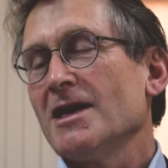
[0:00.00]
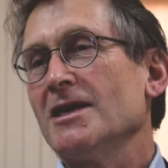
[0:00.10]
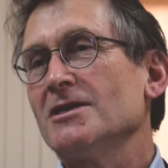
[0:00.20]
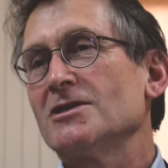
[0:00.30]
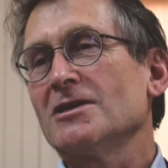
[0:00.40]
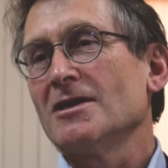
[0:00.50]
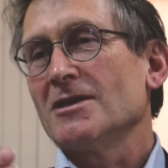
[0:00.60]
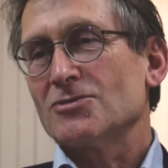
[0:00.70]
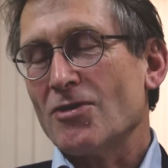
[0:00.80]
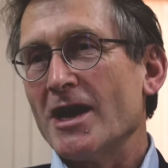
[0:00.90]
is
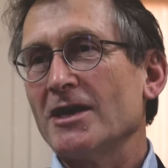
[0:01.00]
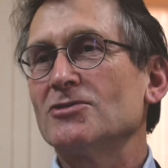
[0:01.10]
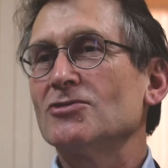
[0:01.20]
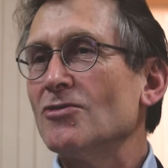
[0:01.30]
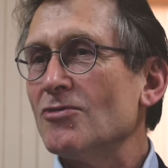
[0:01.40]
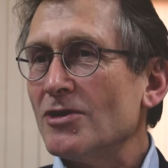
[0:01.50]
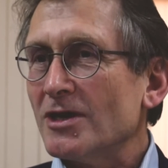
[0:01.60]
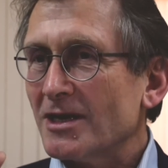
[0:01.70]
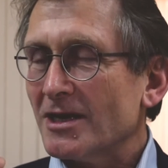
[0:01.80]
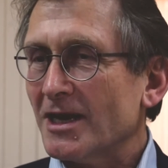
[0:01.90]
trying to
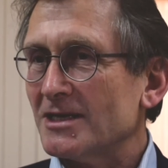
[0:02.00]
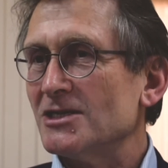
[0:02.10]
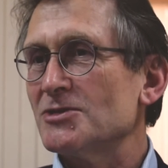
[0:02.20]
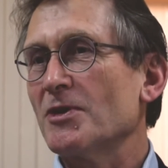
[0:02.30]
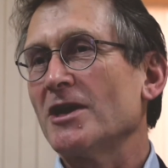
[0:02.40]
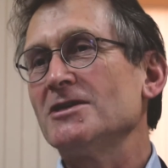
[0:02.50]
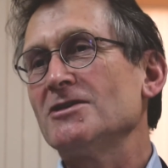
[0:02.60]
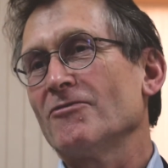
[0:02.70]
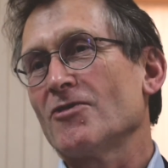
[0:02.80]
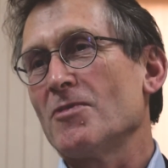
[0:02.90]
get
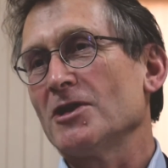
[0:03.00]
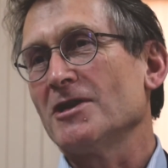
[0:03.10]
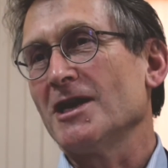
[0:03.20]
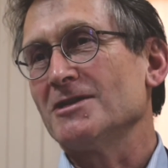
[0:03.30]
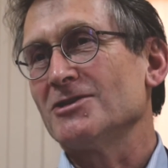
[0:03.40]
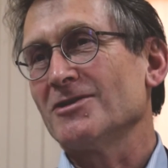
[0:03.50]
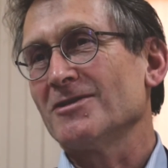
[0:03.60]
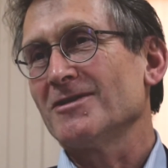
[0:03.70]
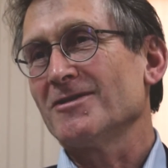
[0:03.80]
inspiration from Mother Nature,